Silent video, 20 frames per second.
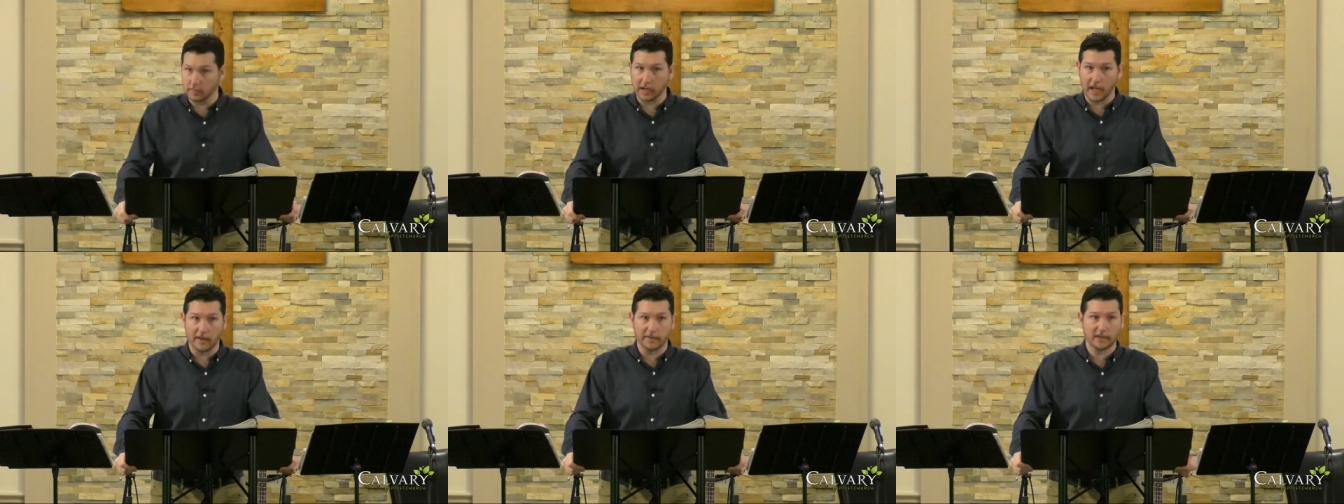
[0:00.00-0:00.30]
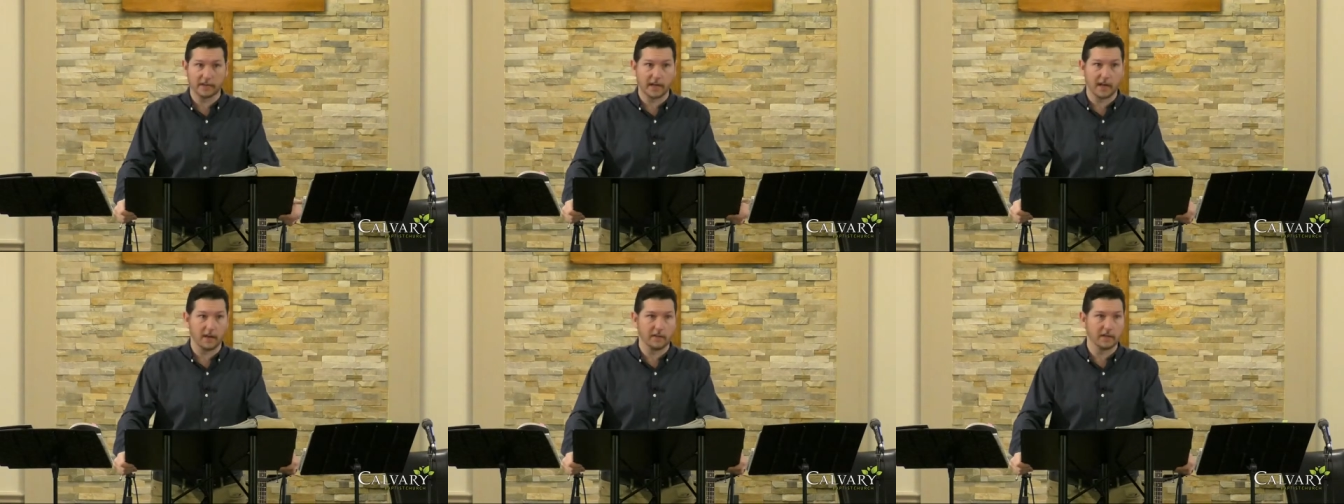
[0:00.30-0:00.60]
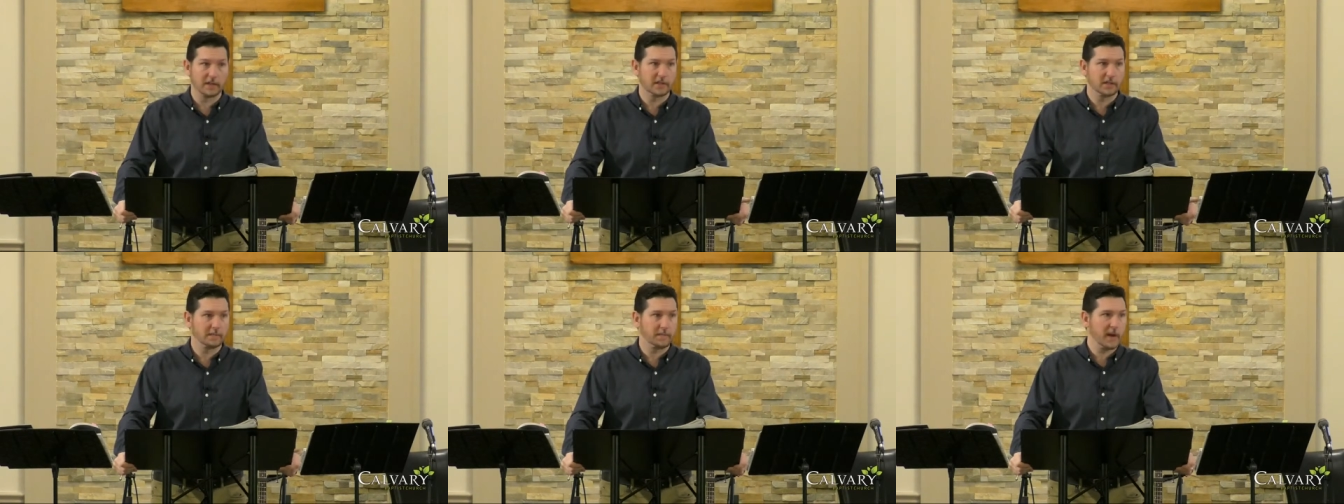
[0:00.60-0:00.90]
lifestyle
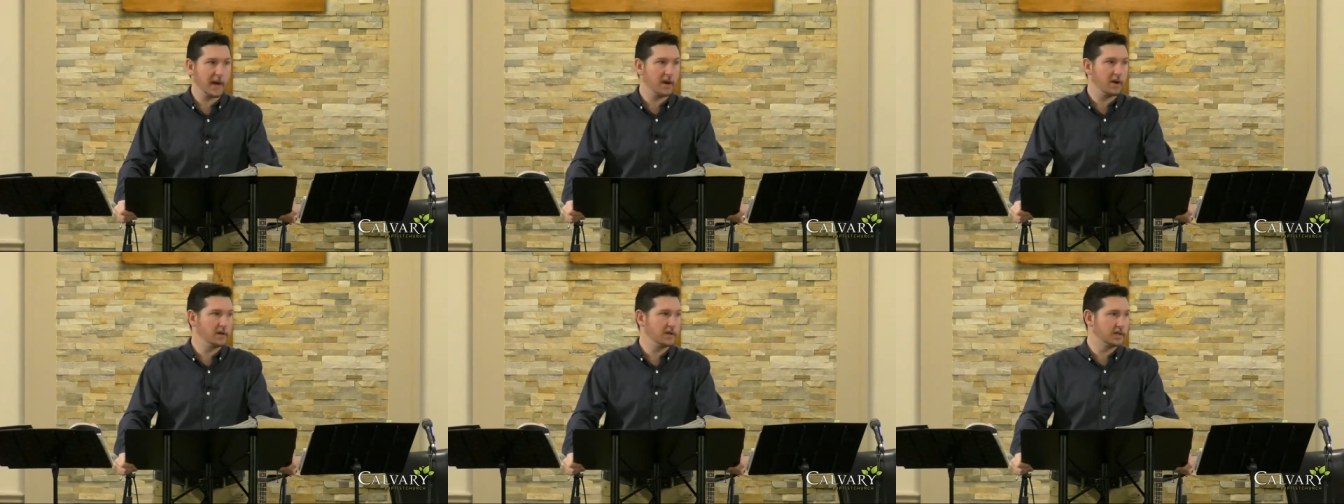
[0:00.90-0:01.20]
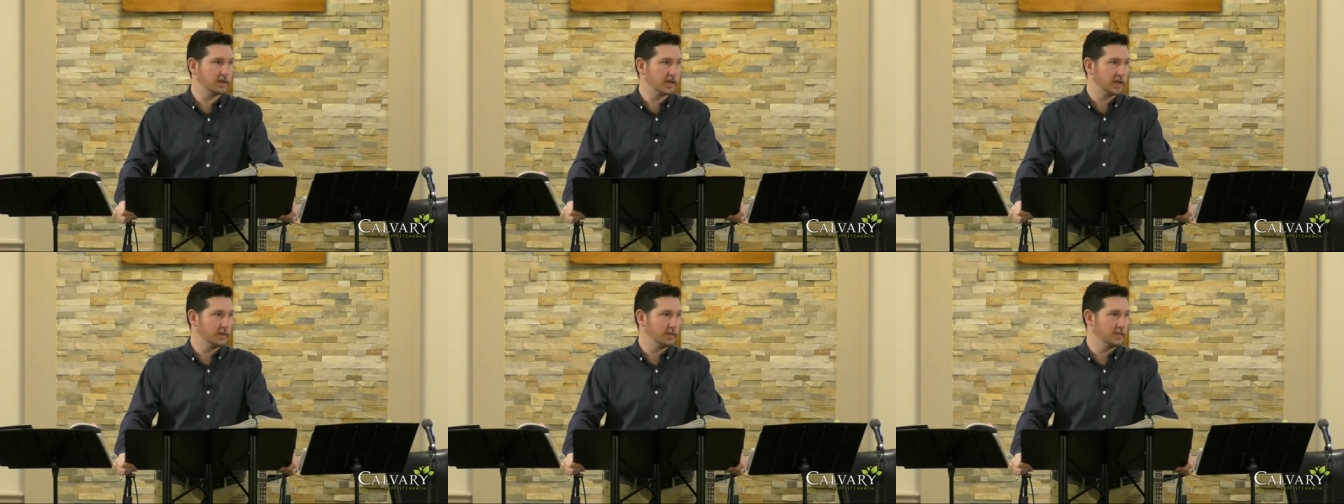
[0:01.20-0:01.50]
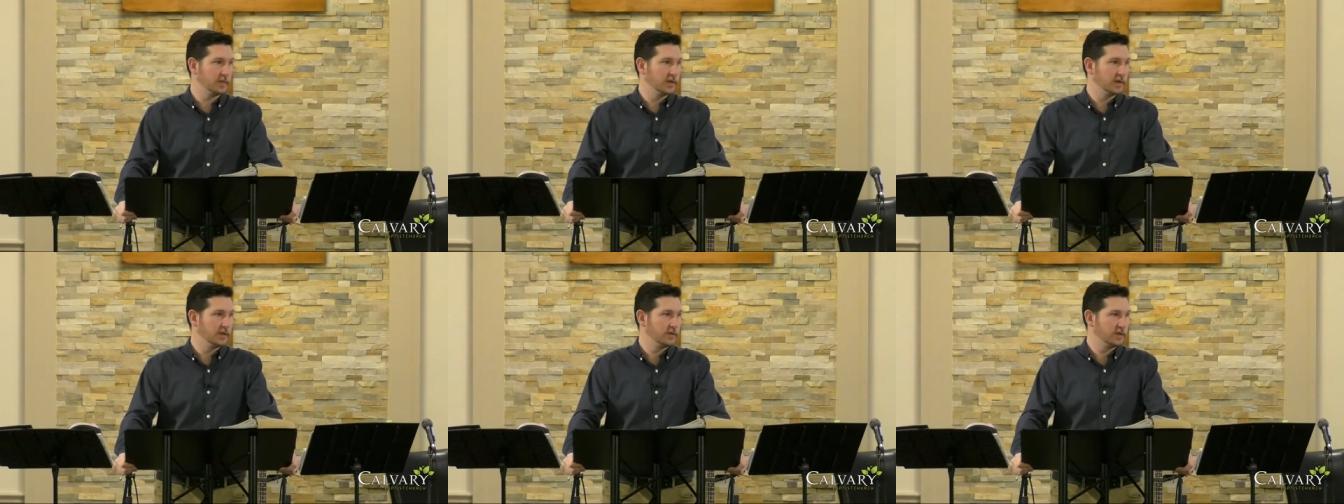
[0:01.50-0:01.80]
that spares
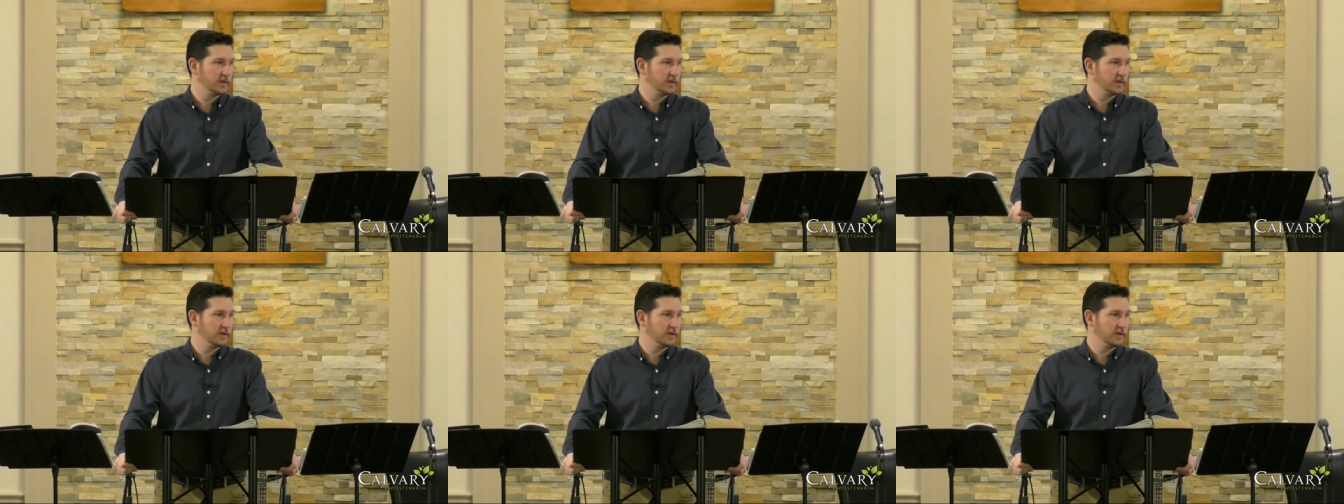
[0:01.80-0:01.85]
them